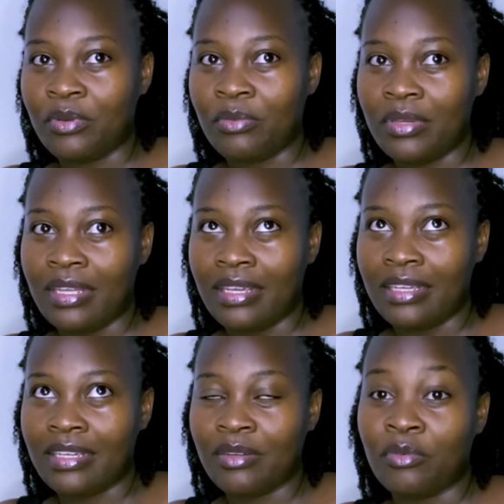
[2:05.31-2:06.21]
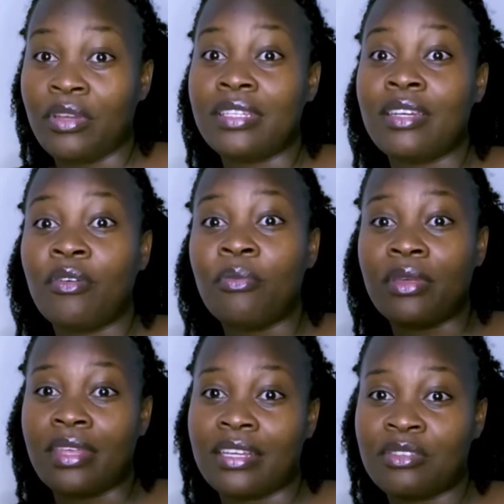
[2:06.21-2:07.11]
be like, tell me
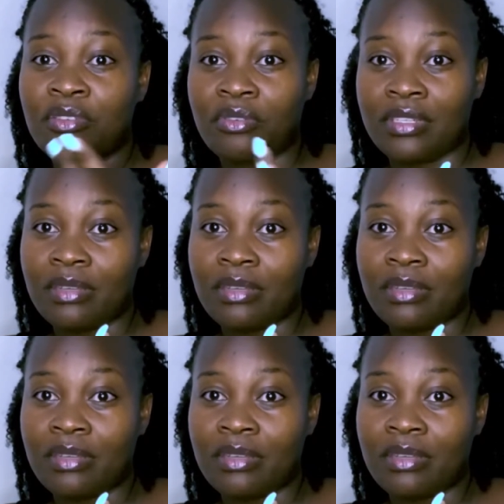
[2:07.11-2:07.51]
their stories